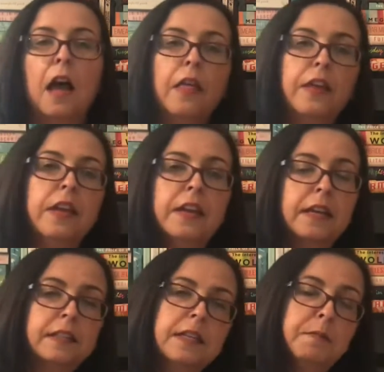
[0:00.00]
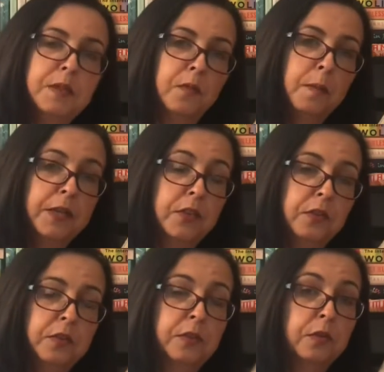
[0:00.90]
And then next up is for my
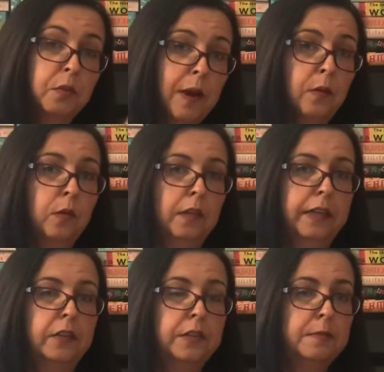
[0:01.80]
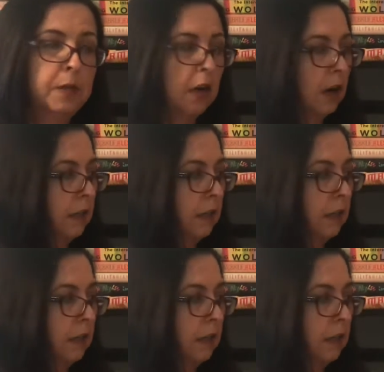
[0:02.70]
Sooner Rather Than Later TBR,